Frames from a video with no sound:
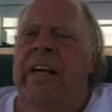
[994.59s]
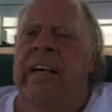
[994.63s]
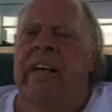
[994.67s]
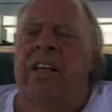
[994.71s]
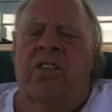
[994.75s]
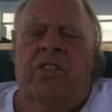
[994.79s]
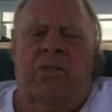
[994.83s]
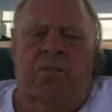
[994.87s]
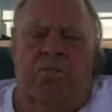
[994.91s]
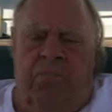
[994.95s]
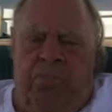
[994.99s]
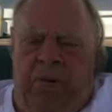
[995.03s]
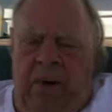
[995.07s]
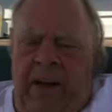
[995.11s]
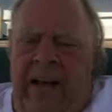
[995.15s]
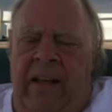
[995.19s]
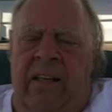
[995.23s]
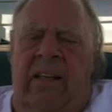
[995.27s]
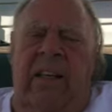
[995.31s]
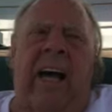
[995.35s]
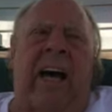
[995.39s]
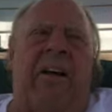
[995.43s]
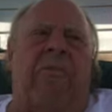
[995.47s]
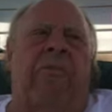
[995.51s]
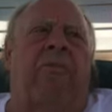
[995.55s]
just
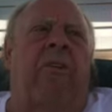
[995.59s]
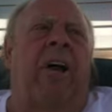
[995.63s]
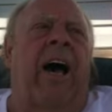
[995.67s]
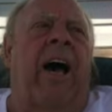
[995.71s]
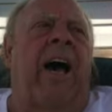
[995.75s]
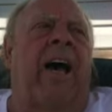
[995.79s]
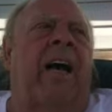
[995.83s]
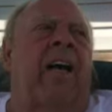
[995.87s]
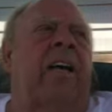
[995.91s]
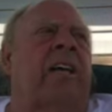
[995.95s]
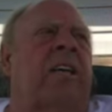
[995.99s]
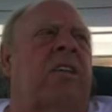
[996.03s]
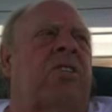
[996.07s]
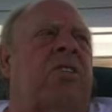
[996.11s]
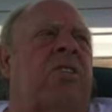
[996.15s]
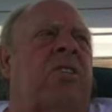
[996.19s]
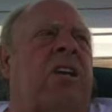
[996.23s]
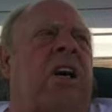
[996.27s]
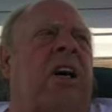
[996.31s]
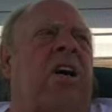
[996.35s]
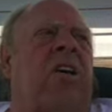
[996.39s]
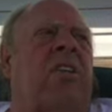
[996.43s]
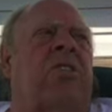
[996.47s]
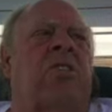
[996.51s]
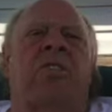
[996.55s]
plant that flag and it's
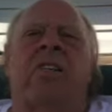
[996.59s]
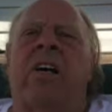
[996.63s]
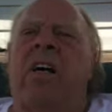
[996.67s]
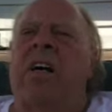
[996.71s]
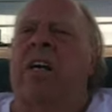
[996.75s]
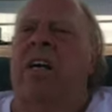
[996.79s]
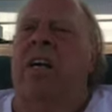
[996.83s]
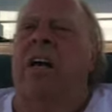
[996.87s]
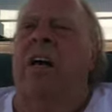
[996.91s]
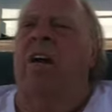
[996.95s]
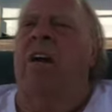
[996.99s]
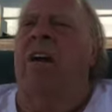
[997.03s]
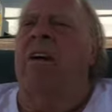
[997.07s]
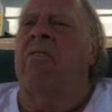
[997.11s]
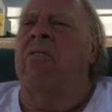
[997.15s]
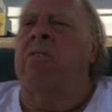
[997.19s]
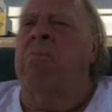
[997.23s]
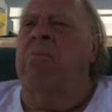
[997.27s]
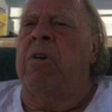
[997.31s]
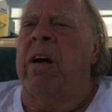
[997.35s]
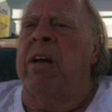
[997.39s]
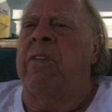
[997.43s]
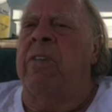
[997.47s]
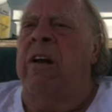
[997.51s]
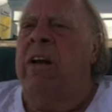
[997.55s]
theirs, and they kill
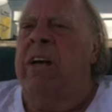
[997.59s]
everybody.